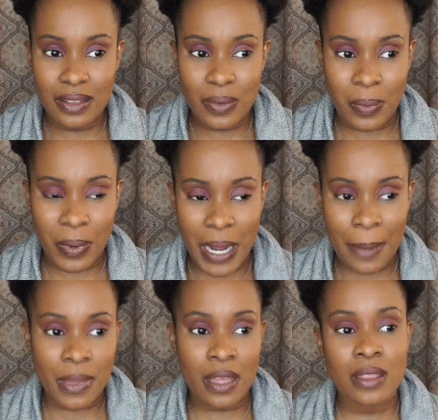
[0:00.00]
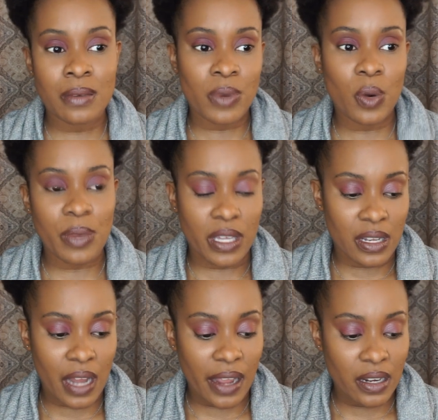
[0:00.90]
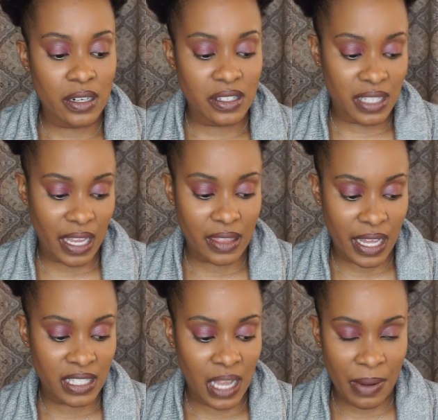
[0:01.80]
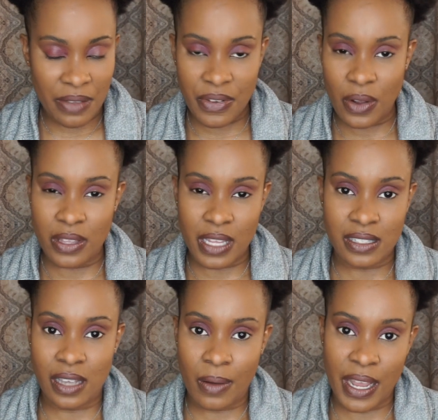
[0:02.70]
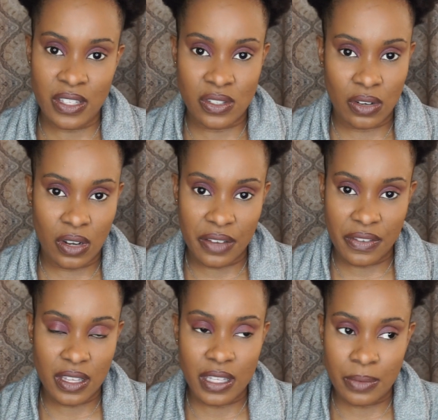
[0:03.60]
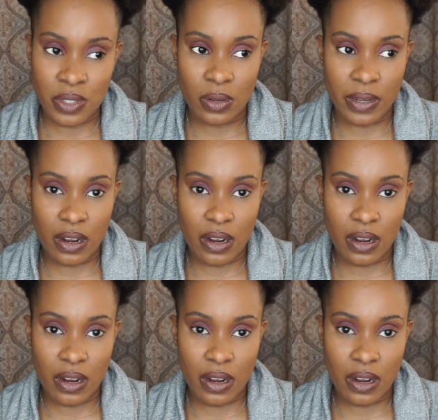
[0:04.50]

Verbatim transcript: when I'm in the moment, I understand that's how I felt and that's how I saw everything that was going